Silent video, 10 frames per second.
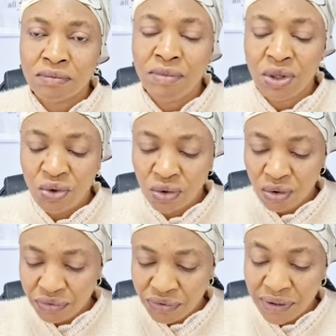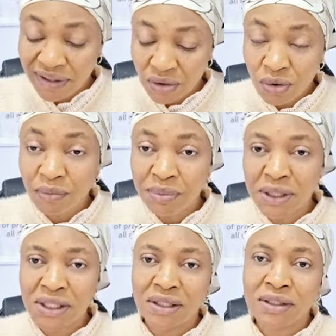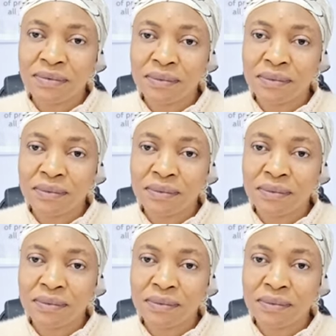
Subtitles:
May you not feel incompetent